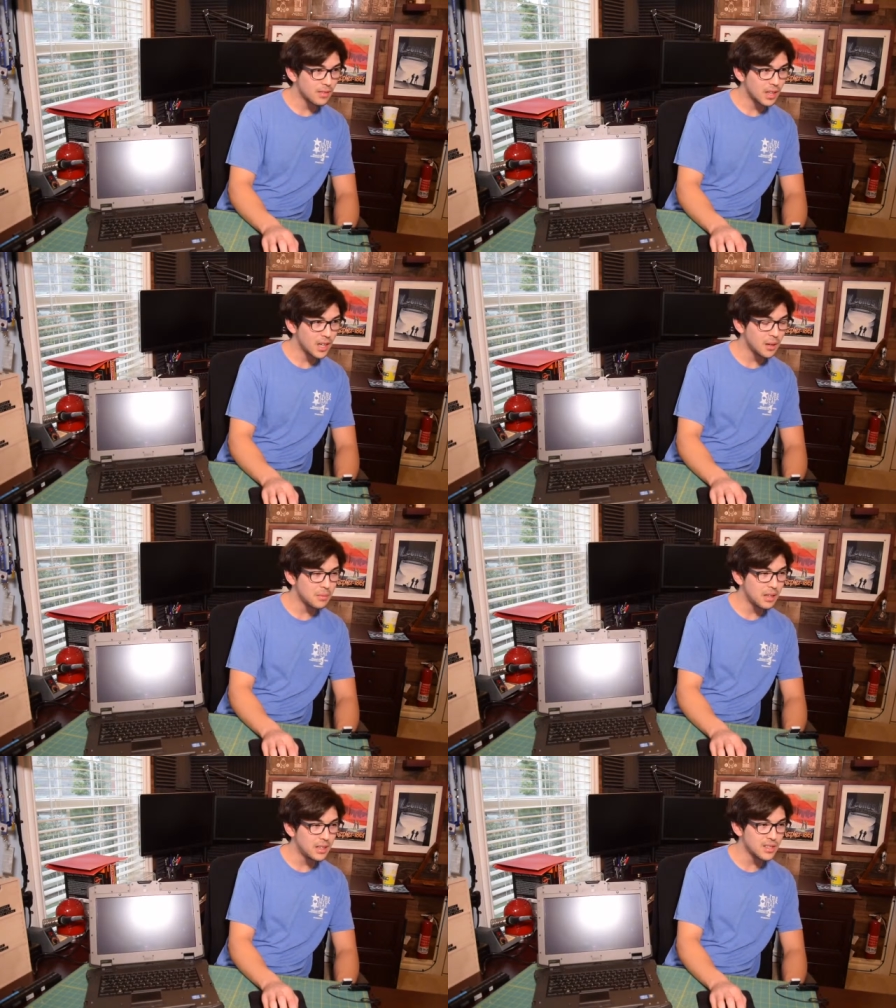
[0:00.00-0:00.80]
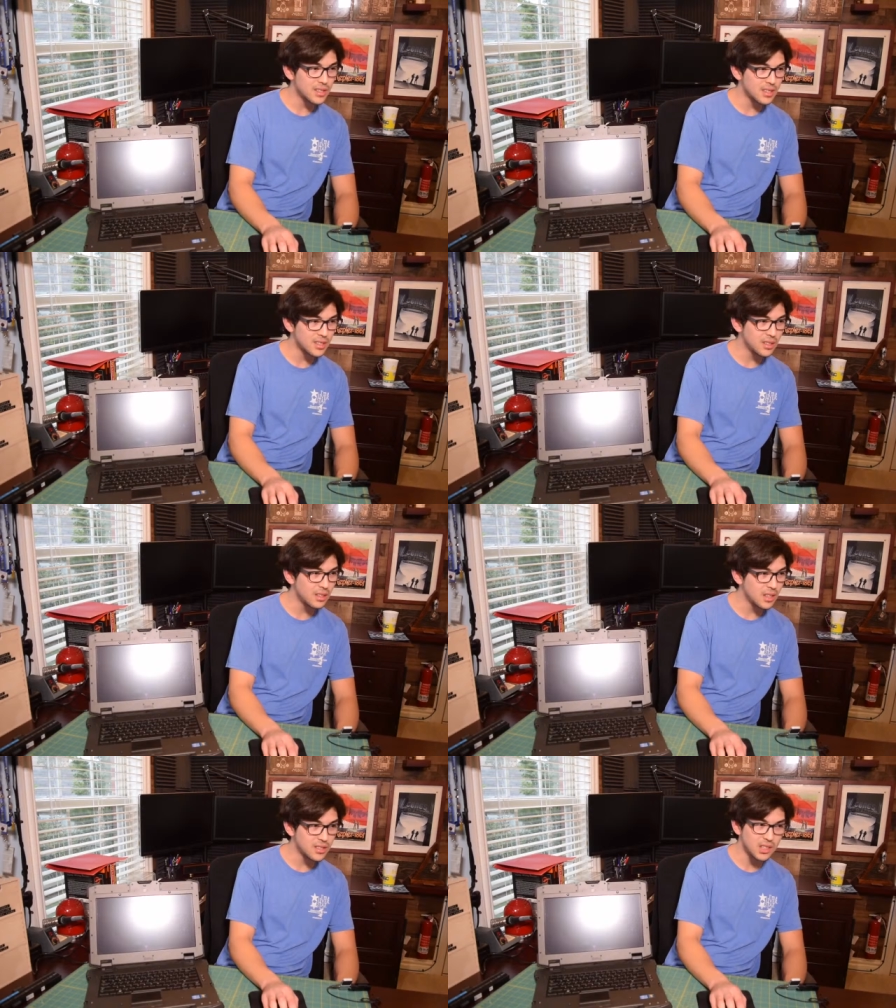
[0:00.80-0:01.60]
Um, and it's it's in
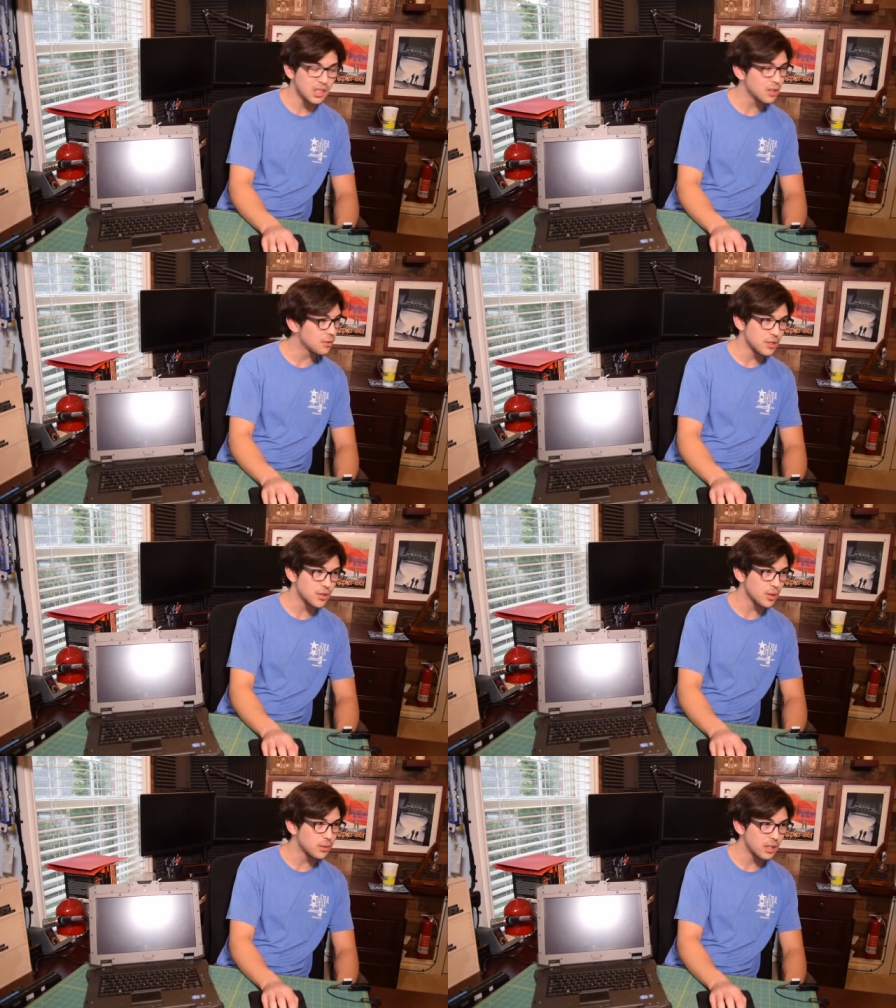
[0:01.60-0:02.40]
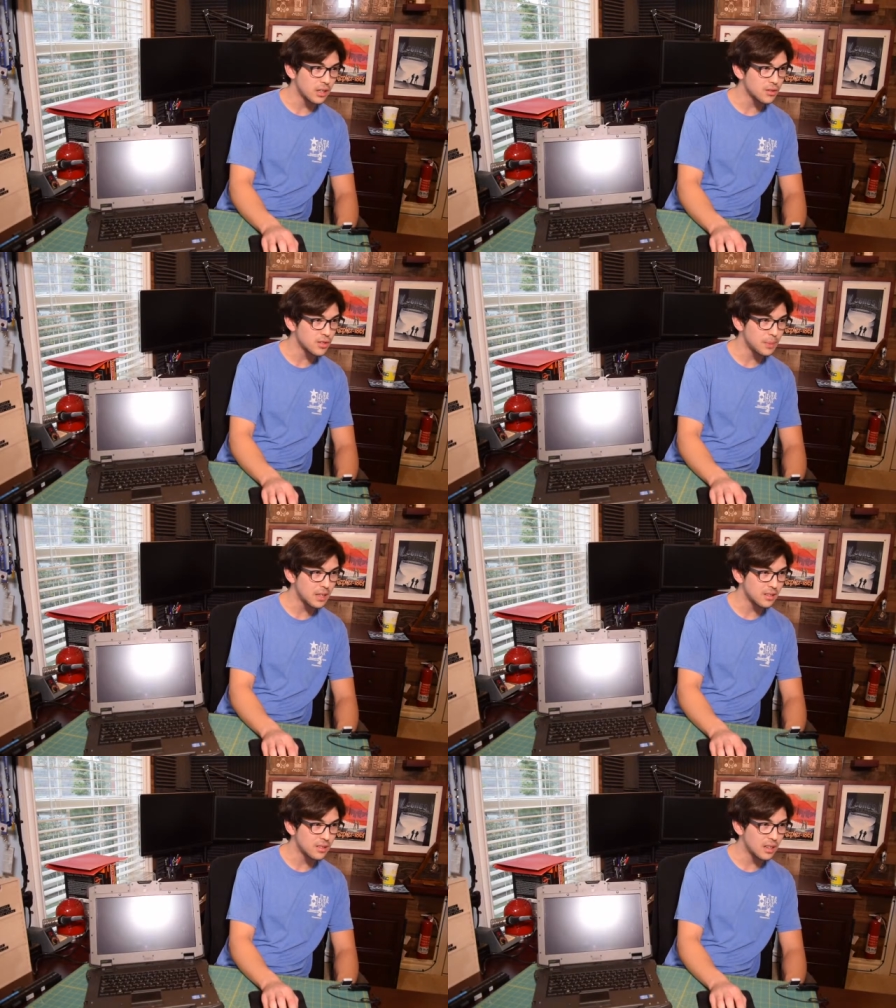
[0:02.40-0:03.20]
the it's in the official Dell
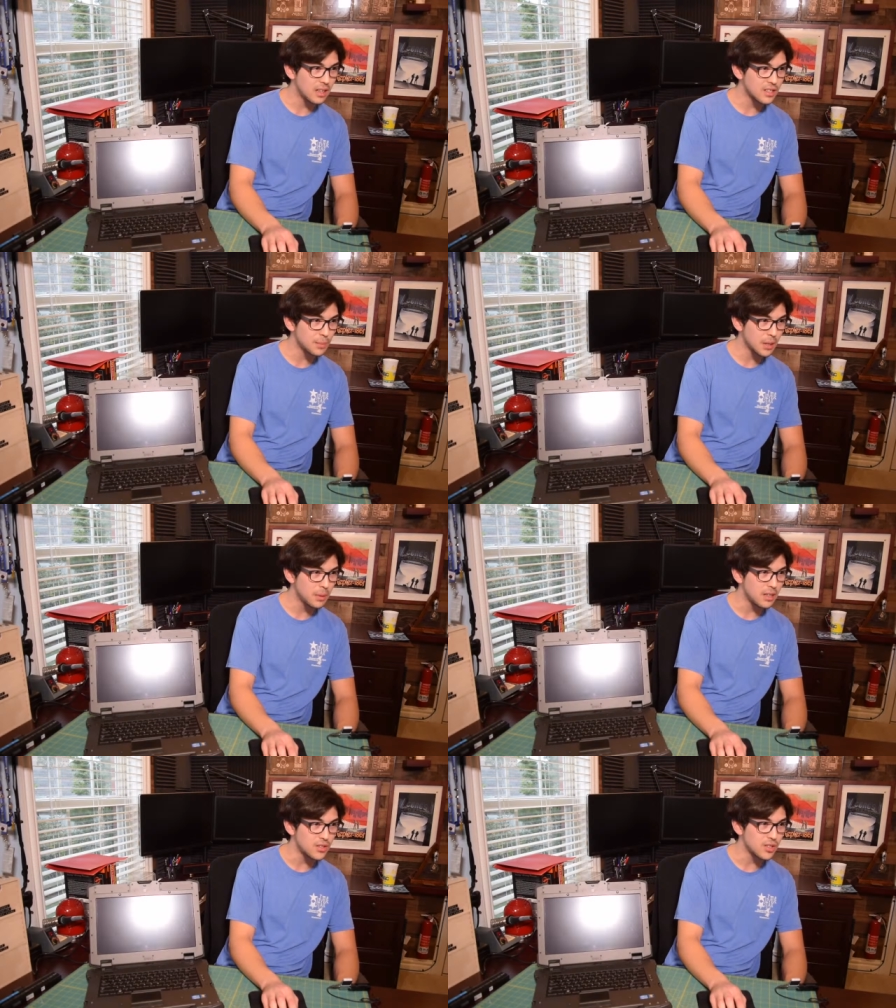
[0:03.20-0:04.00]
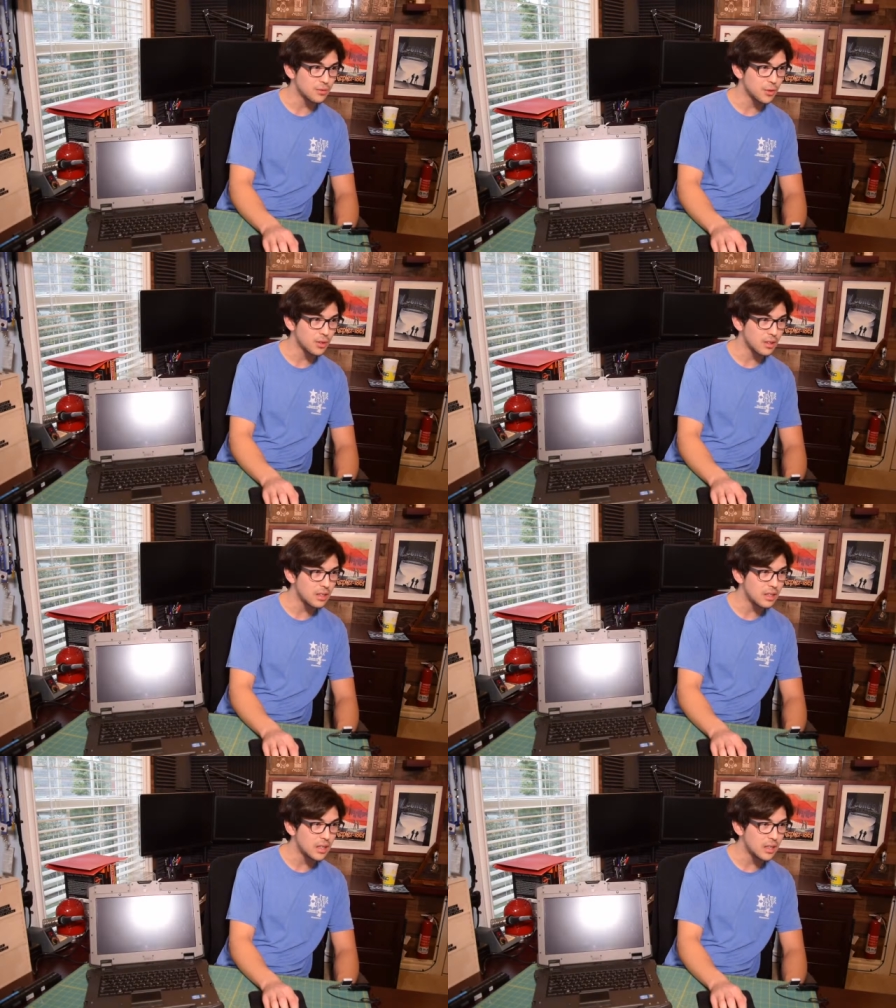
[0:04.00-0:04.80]
spec uh, spec page for
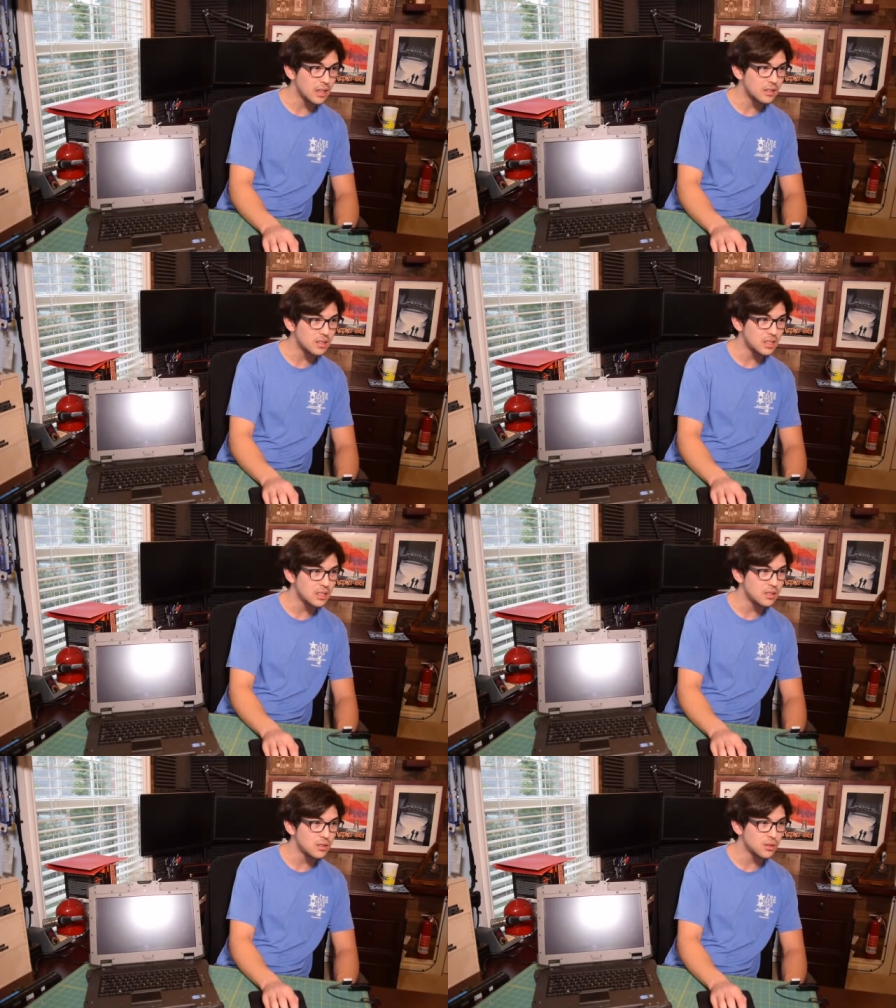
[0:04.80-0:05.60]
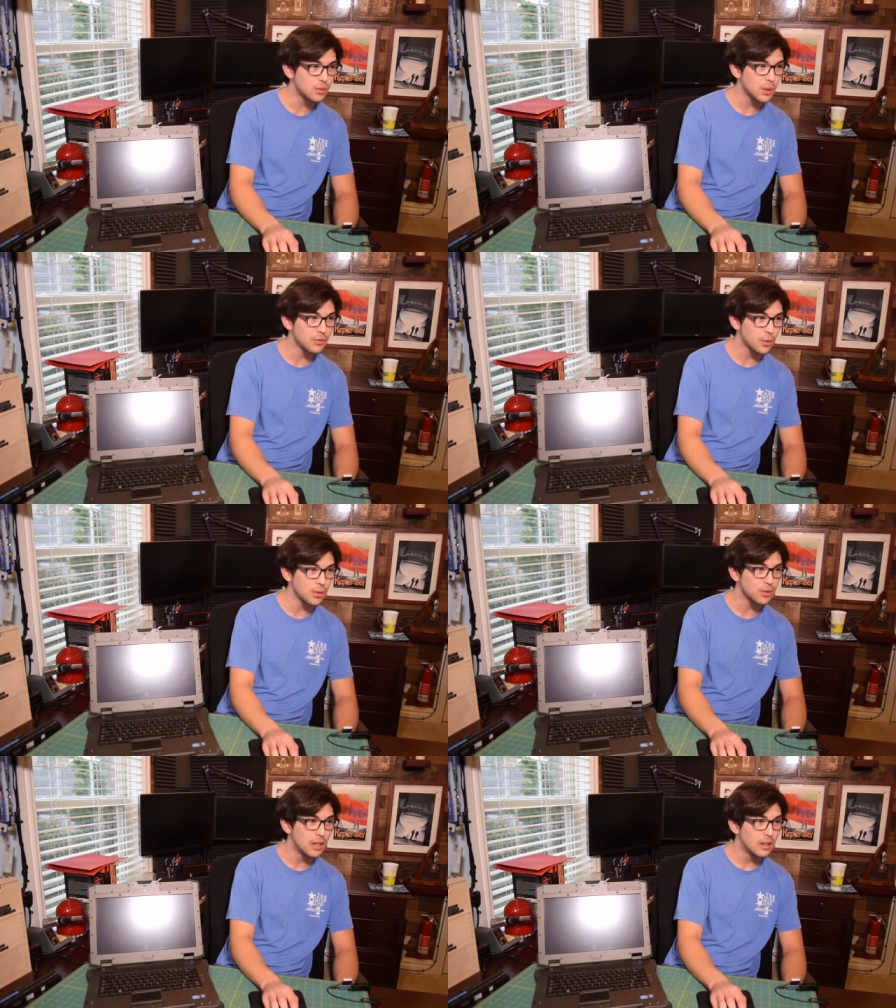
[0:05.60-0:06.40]
the uh, E24
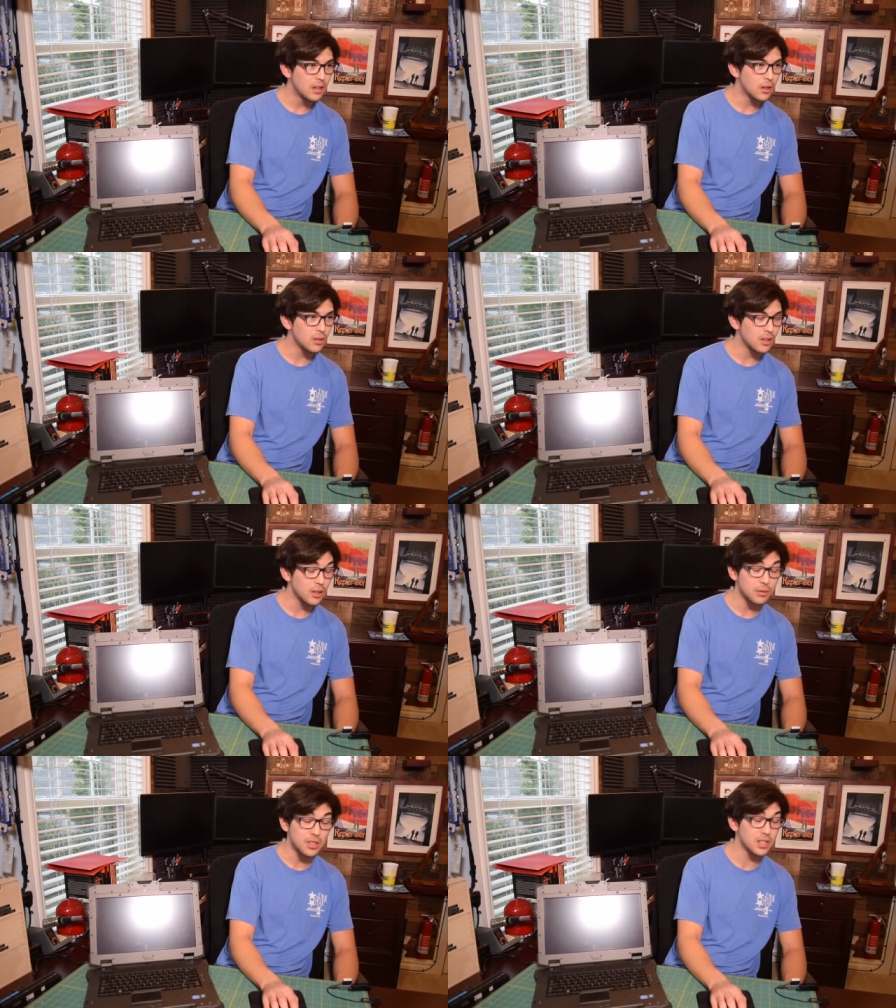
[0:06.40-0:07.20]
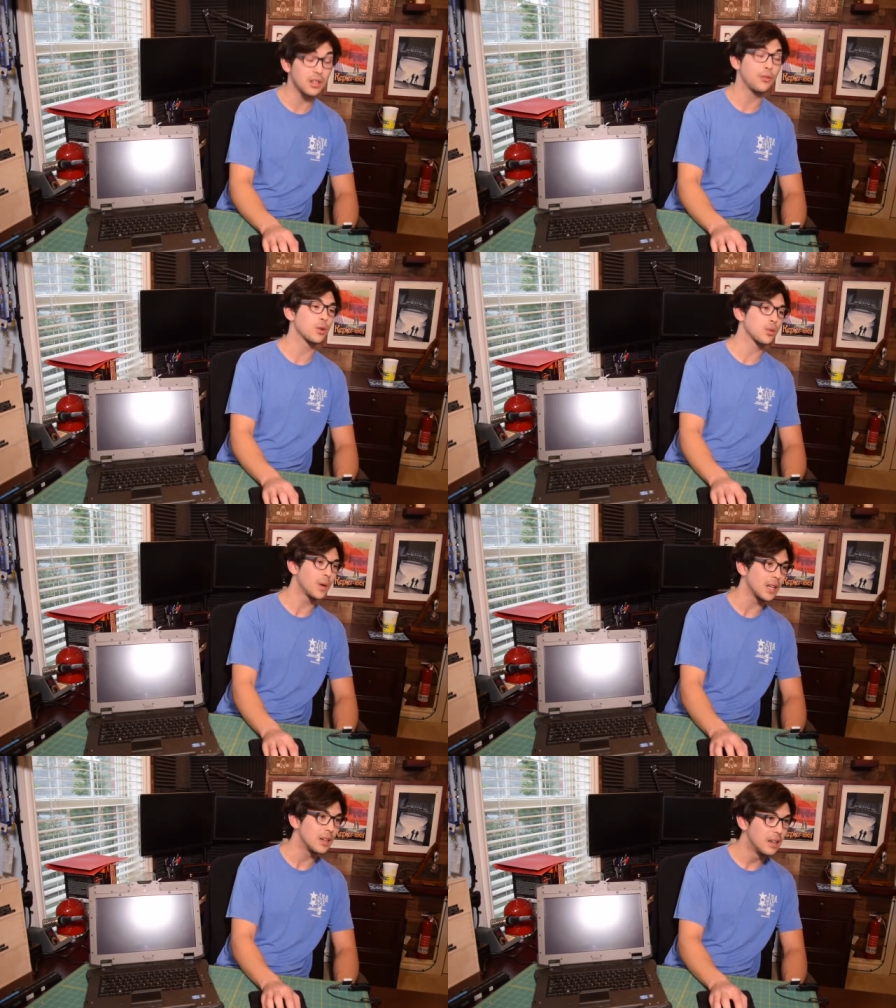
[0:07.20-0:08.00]
or, or
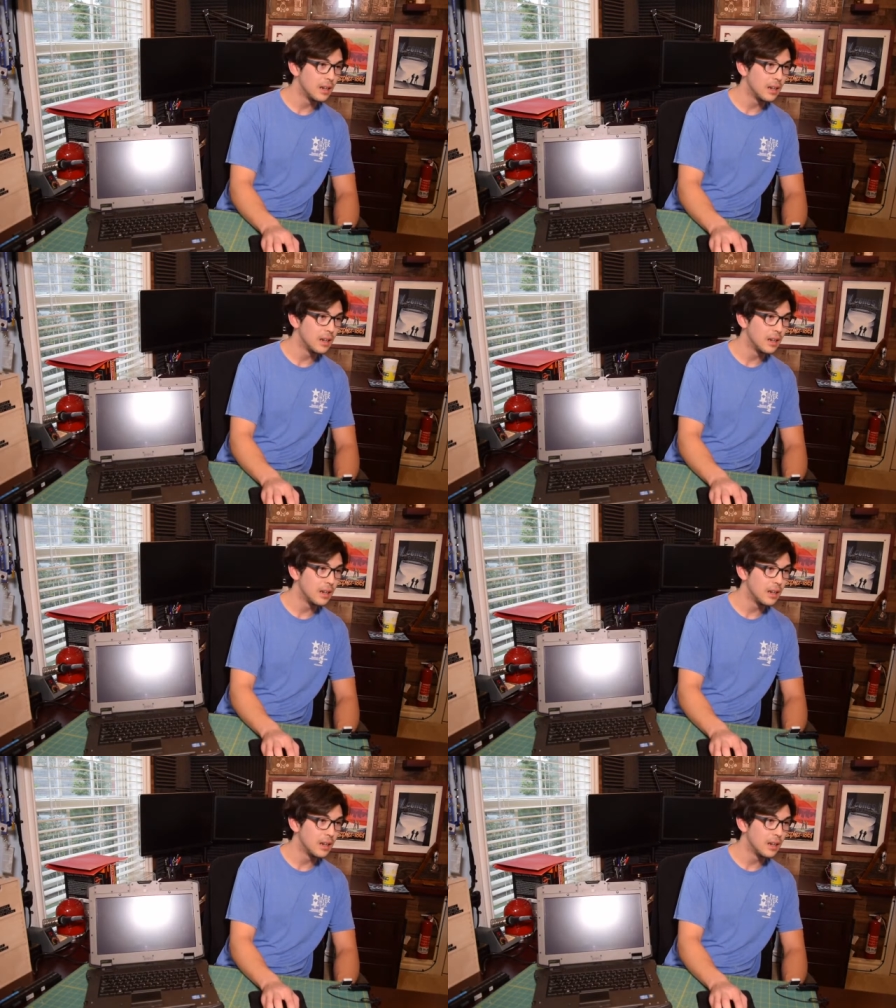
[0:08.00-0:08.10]
6420.